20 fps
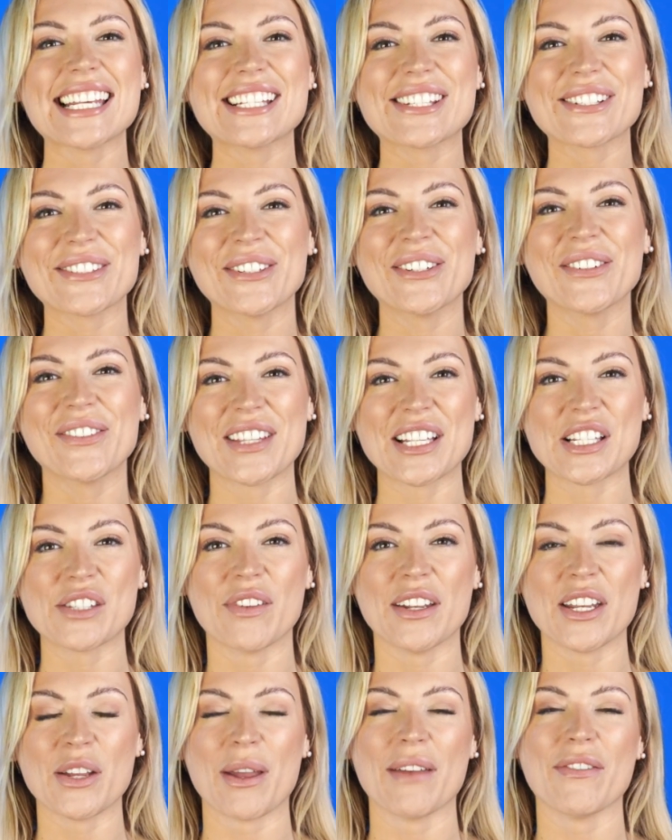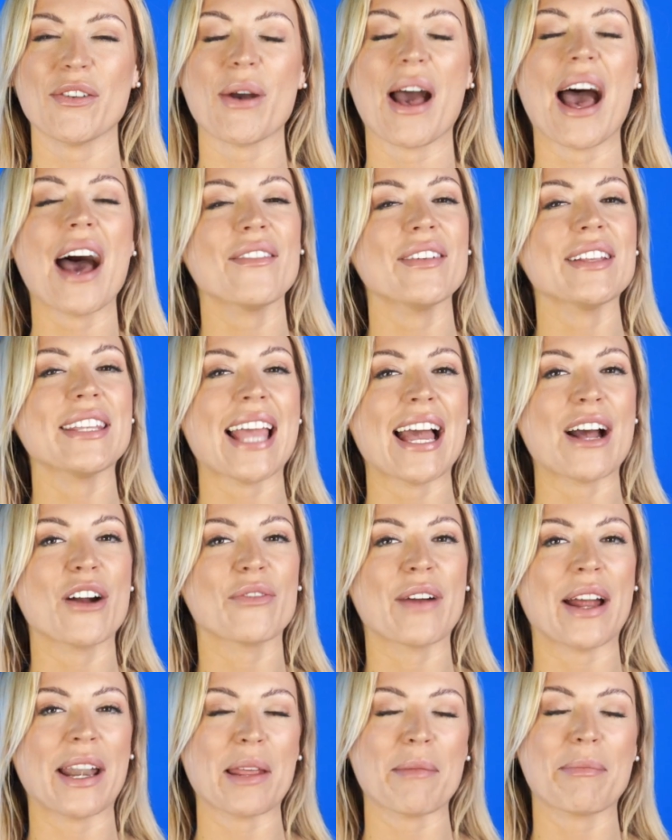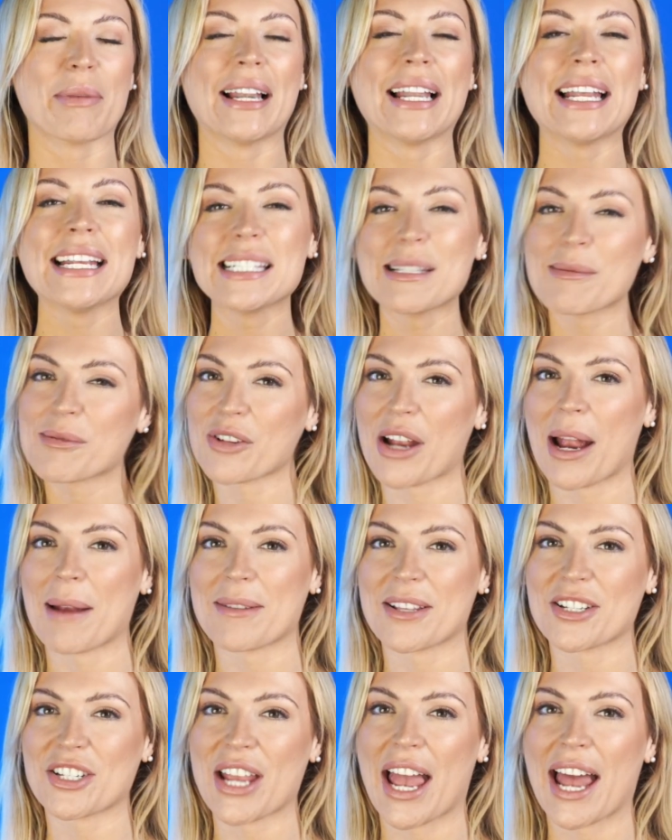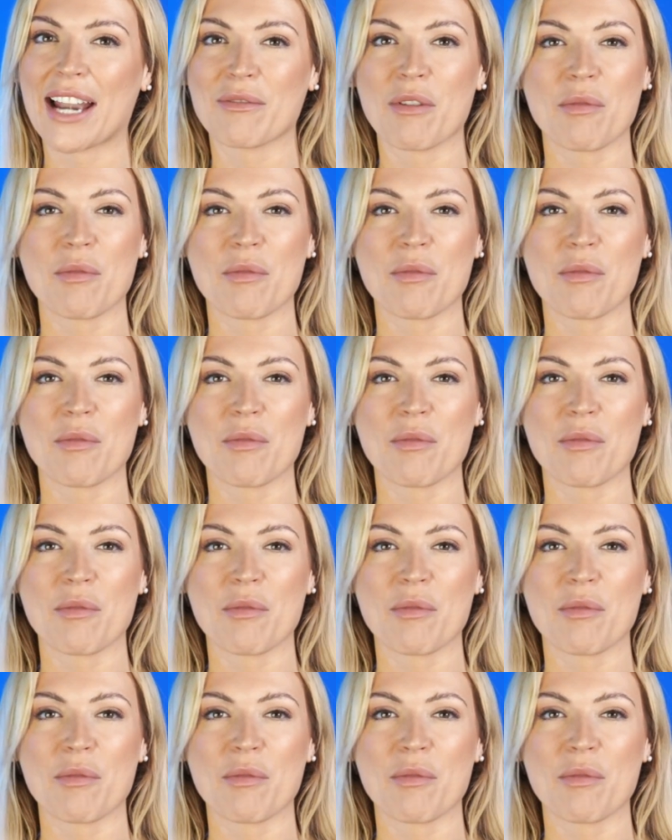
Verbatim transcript: is all for this video. If you haven't yet already, please subscribe to the channel.